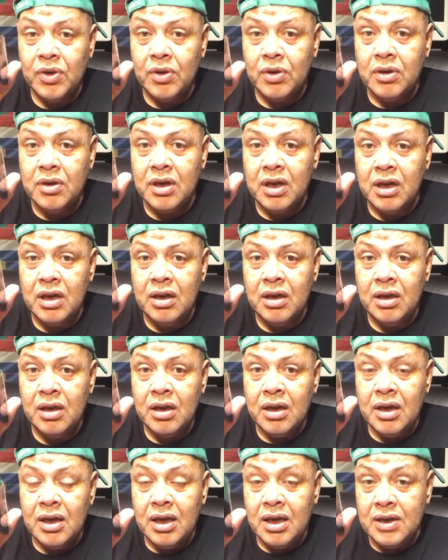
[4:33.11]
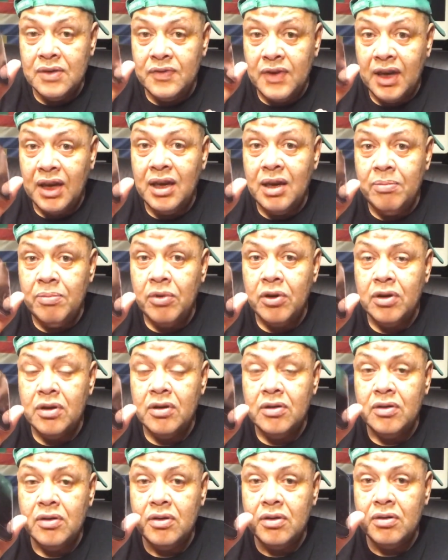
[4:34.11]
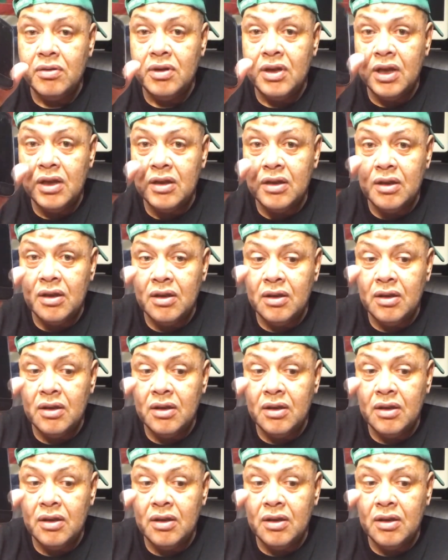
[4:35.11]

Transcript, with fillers: okay, it's very important to know that